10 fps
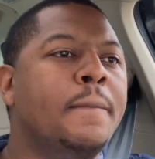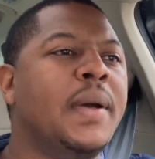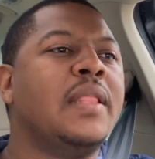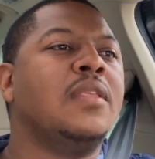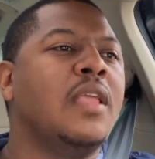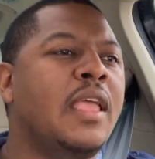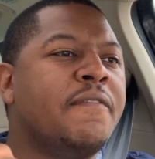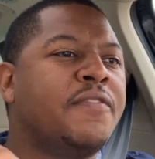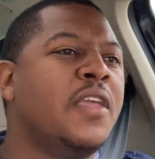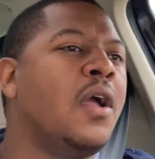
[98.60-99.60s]
But
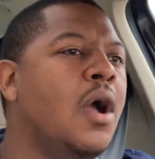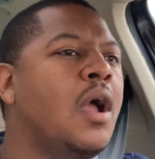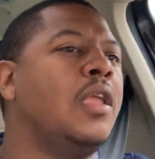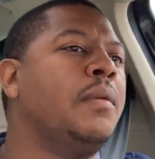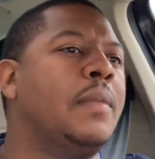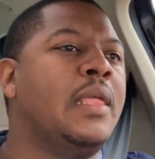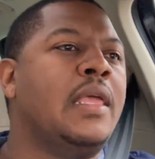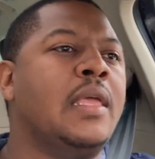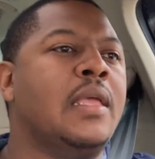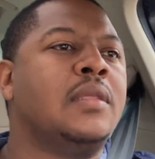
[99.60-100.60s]
if their argument
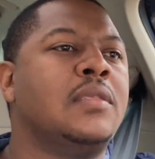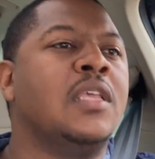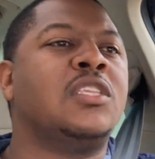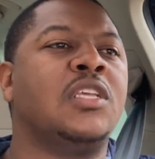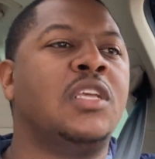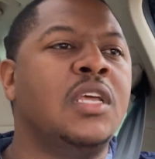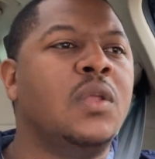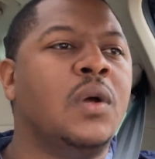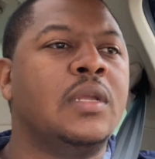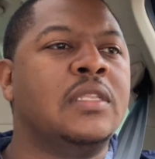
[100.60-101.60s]
is it's a good
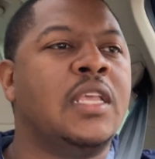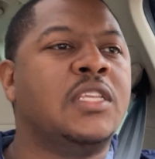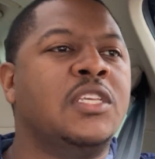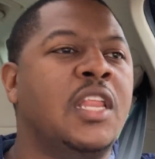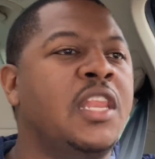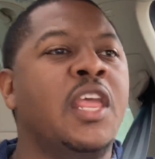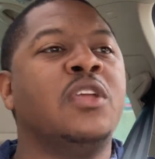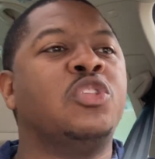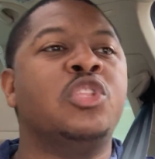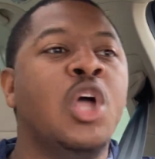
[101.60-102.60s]
organization and
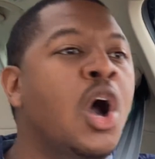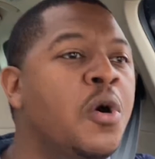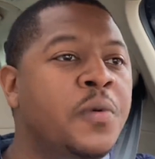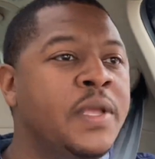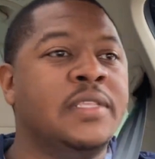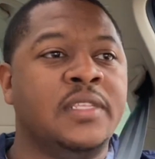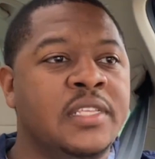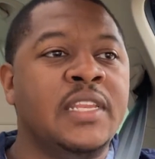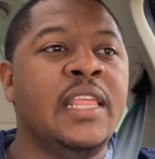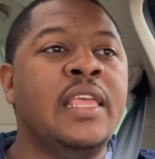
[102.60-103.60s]
there's no reason
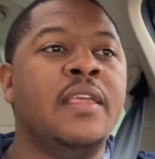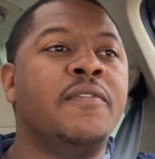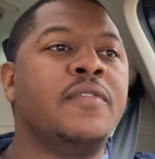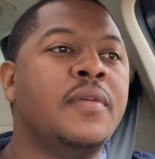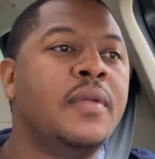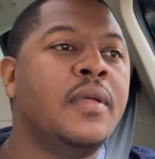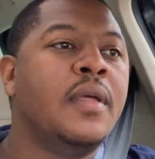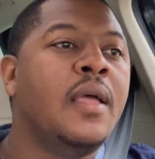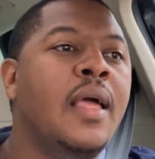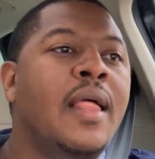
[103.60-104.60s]
to leave,
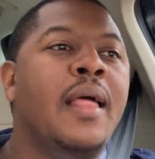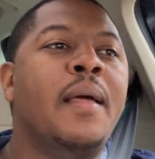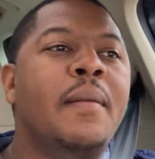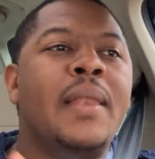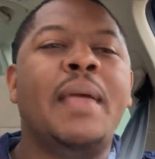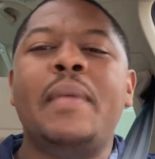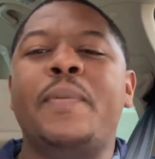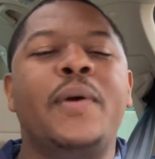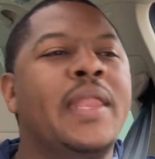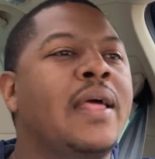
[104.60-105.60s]
let me
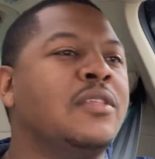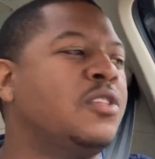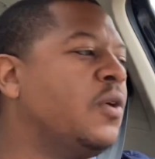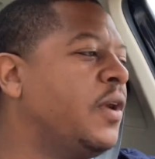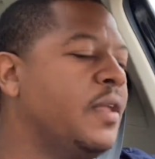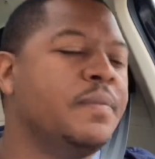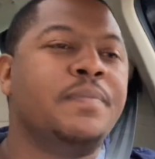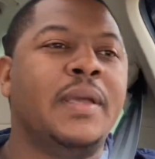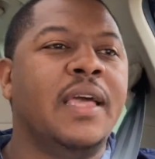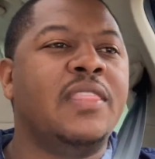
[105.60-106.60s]
point out a story
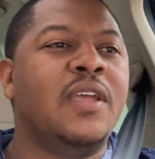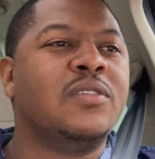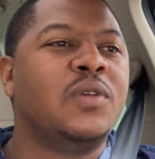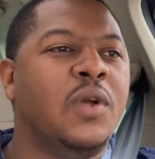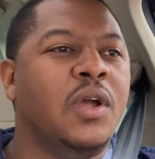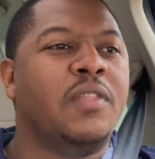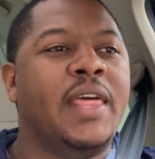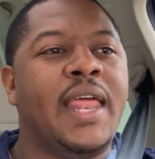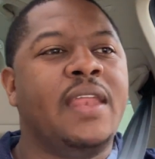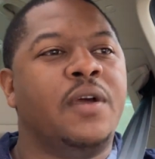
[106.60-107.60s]
because there's a girl
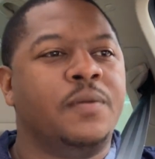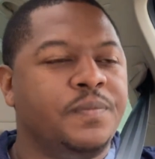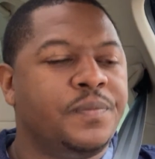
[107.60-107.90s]
that I know